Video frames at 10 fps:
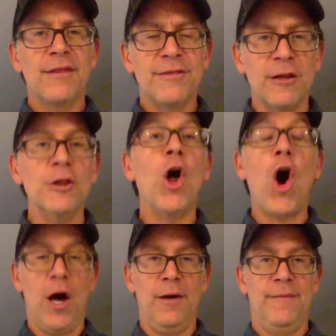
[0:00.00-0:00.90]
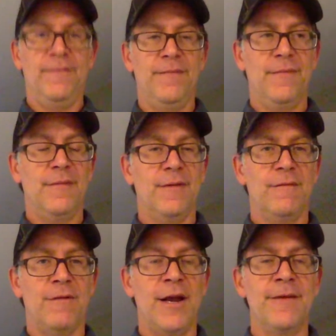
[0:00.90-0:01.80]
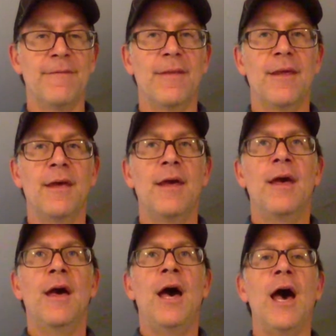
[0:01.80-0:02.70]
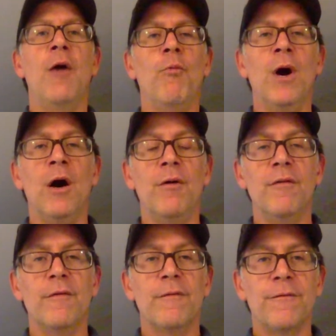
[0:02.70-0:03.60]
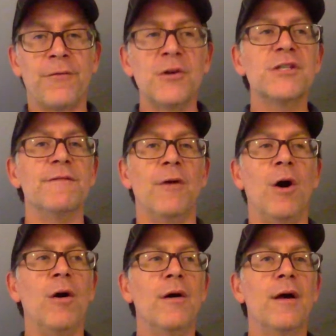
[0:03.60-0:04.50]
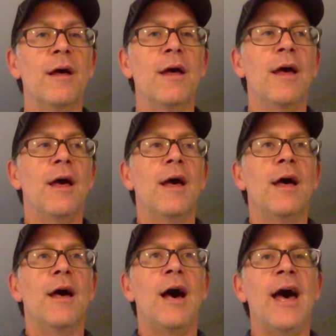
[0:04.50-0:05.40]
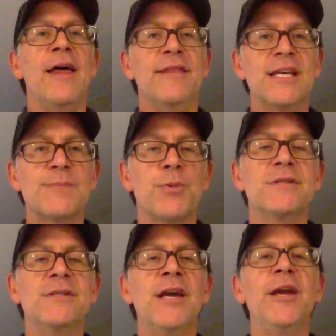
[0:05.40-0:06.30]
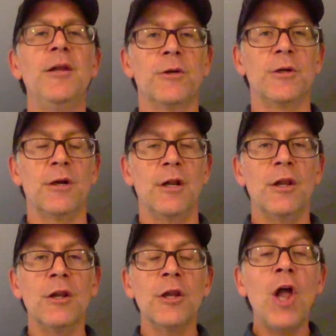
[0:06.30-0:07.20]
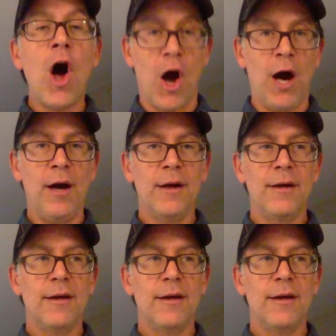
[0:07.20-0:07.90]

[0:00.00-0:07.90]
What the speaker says: the law, right? Well, first of all, this particular law